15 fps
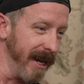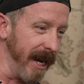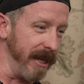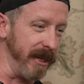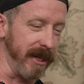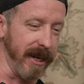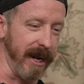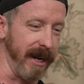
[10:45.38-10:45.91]
And
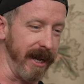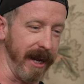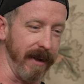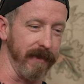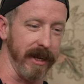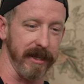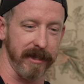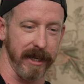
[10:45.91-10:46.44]
you kind of
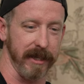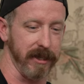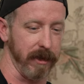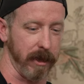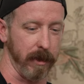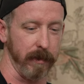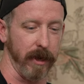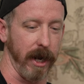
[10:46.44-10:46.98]
have that sense
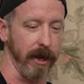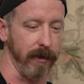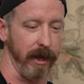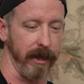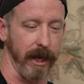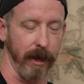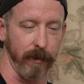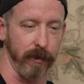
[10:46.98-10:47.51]
of camaraderie
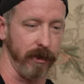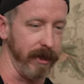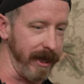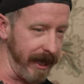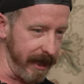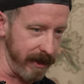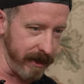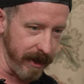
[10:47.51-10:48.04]
that really
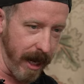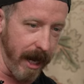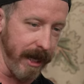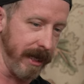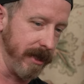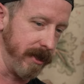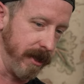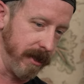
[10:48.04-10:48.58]
is
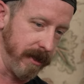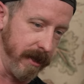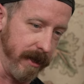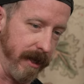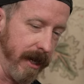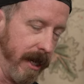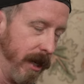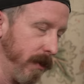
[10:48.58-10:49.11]
non-existent
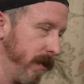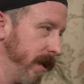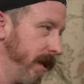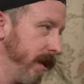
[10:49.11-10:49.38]
anywhere